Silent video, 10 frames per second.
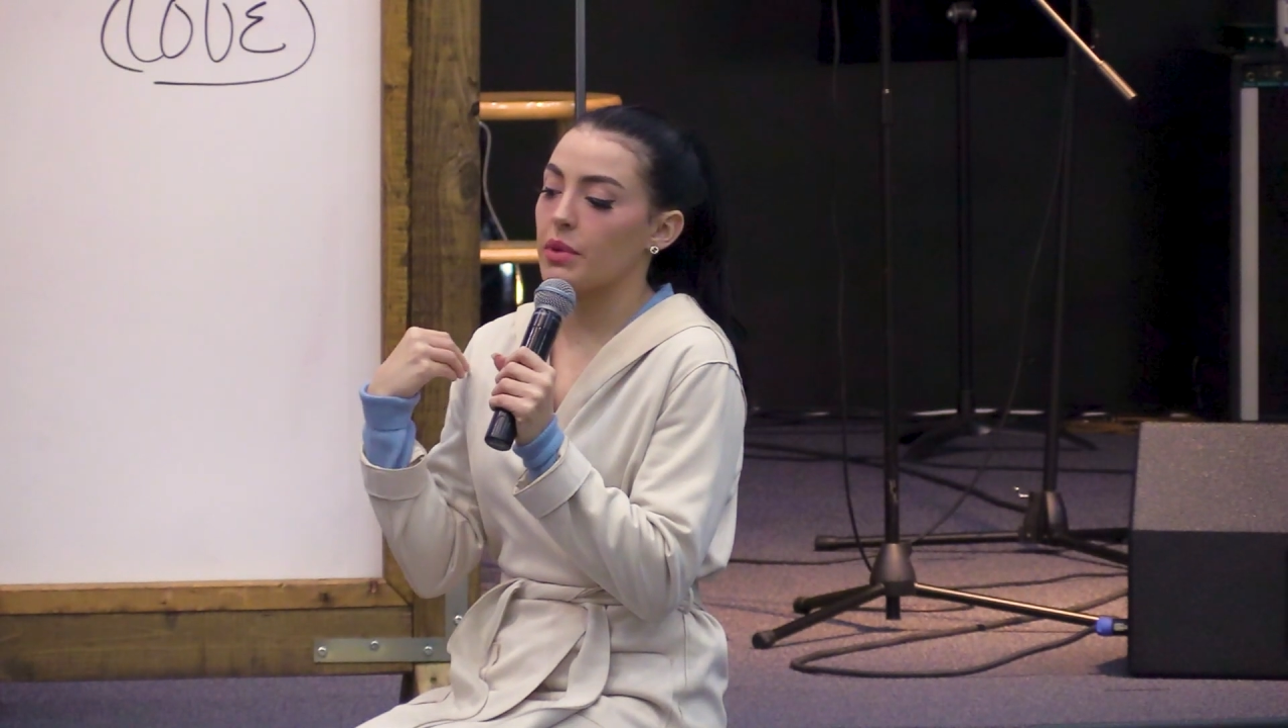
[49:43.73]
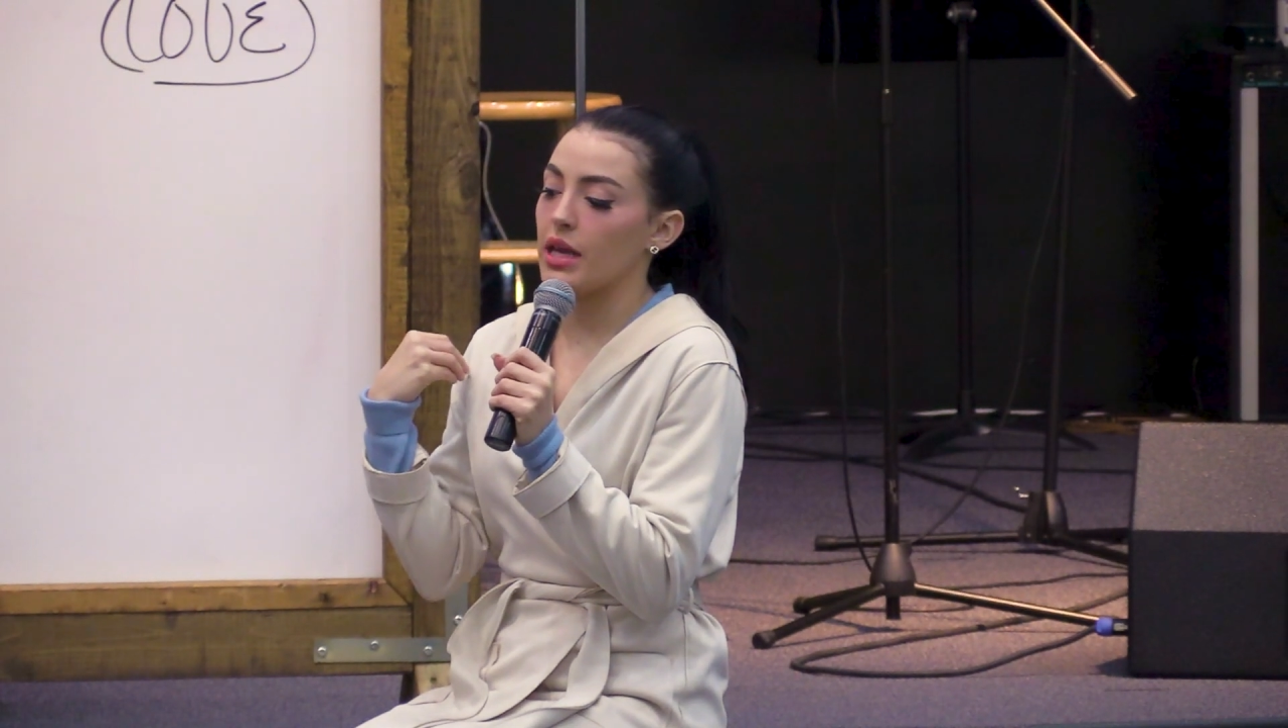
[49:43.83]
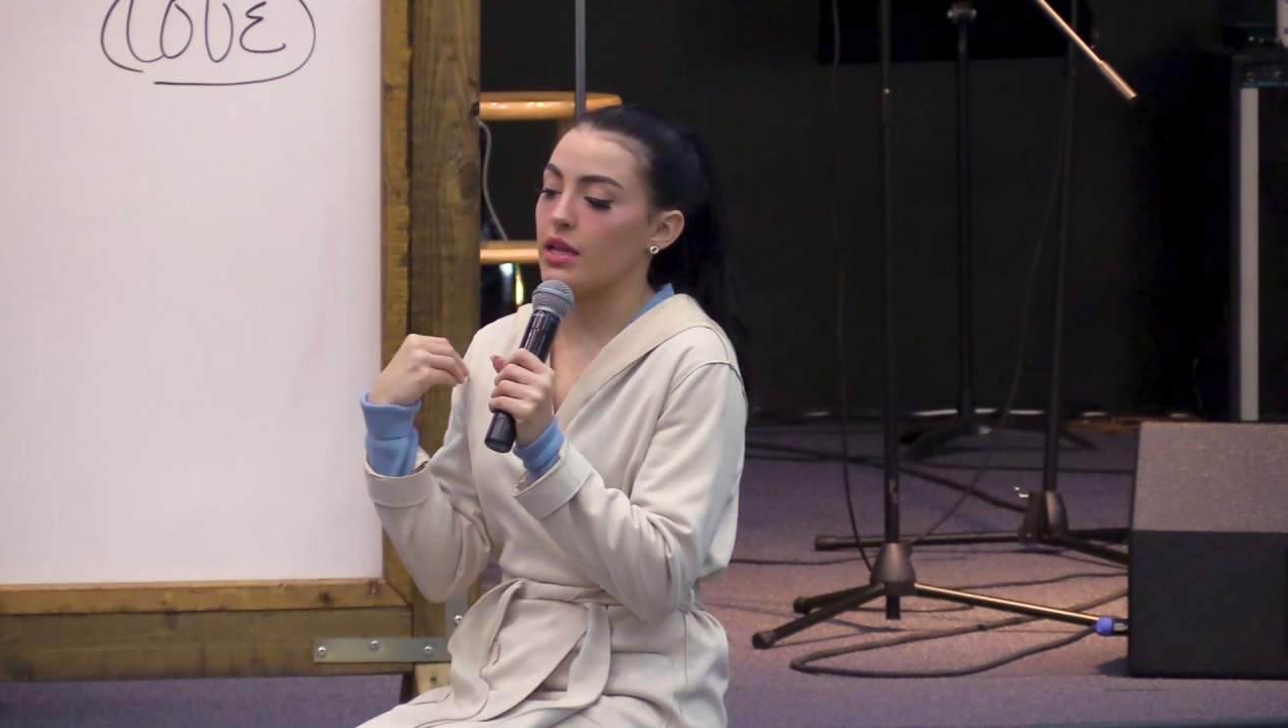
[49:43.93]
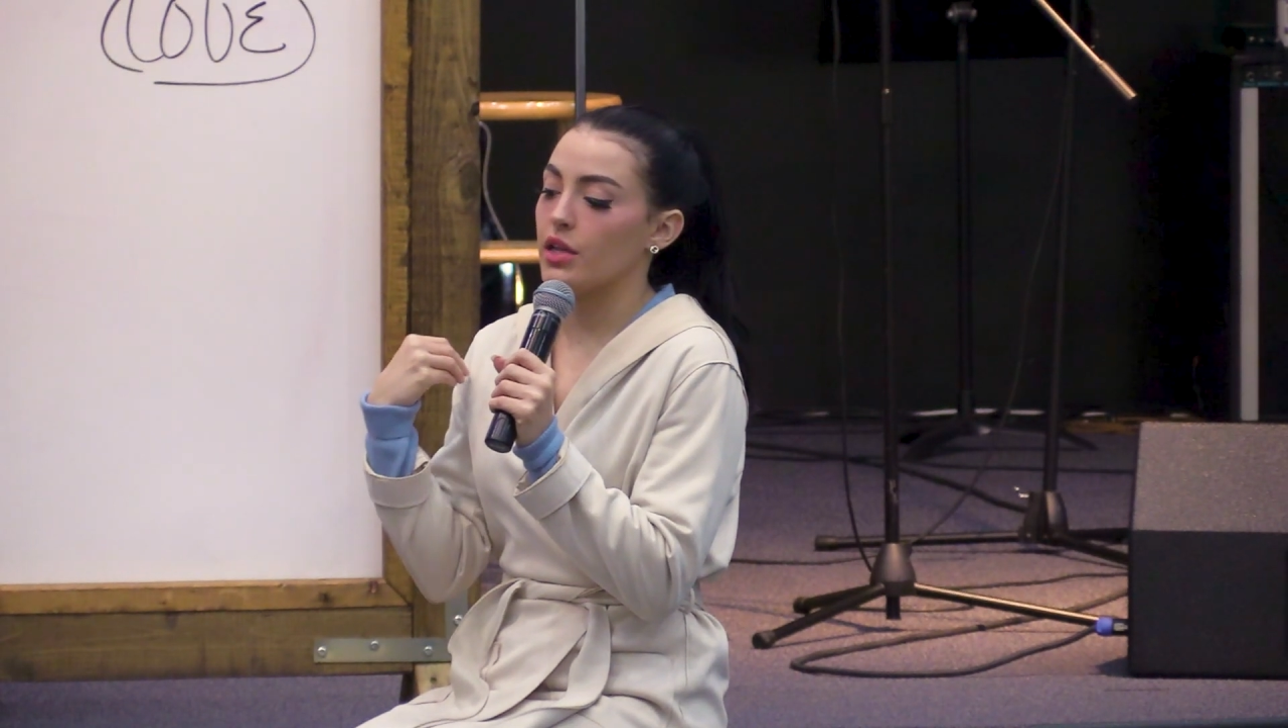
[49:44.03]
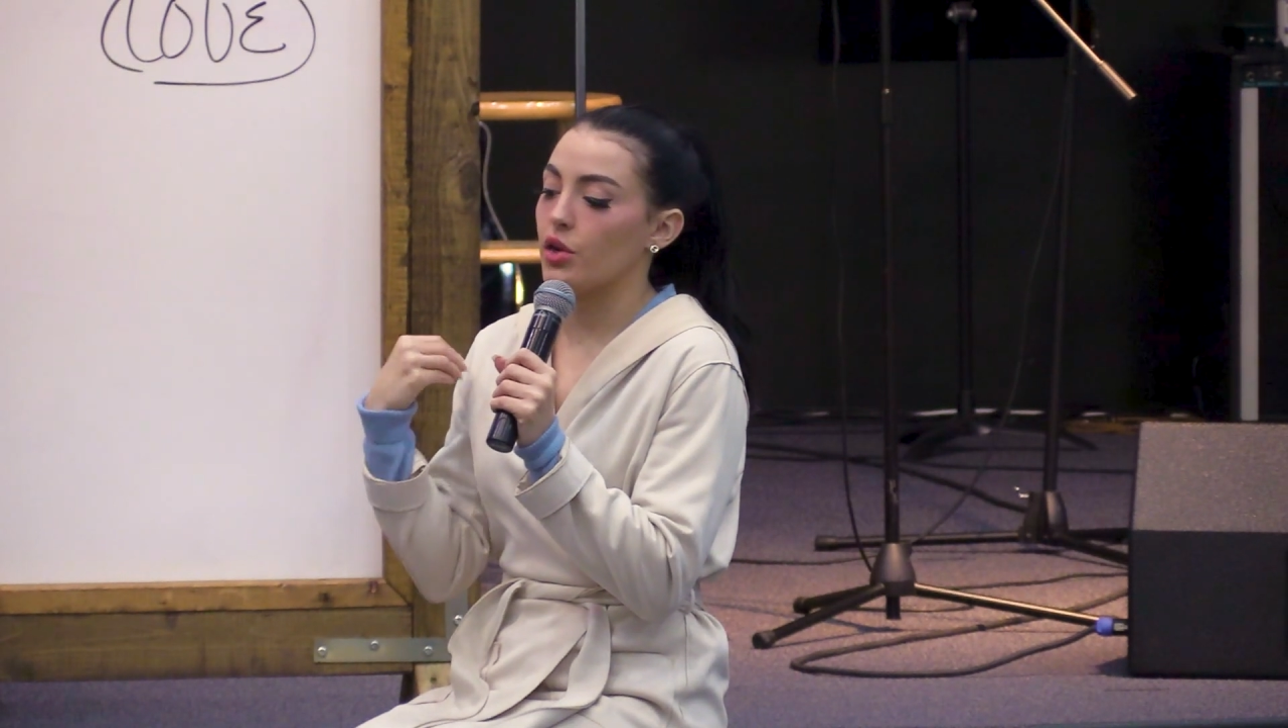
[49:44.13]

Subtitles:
been,